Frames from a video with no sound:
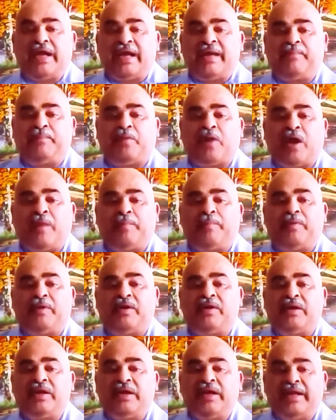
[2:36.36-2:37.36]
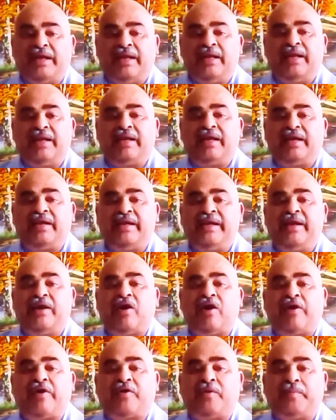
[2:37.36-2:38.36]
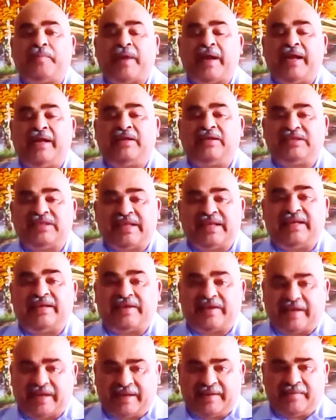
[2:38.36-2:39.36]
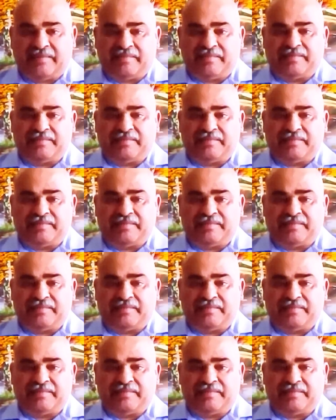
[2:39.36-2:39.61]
a proper illegally occupied territory.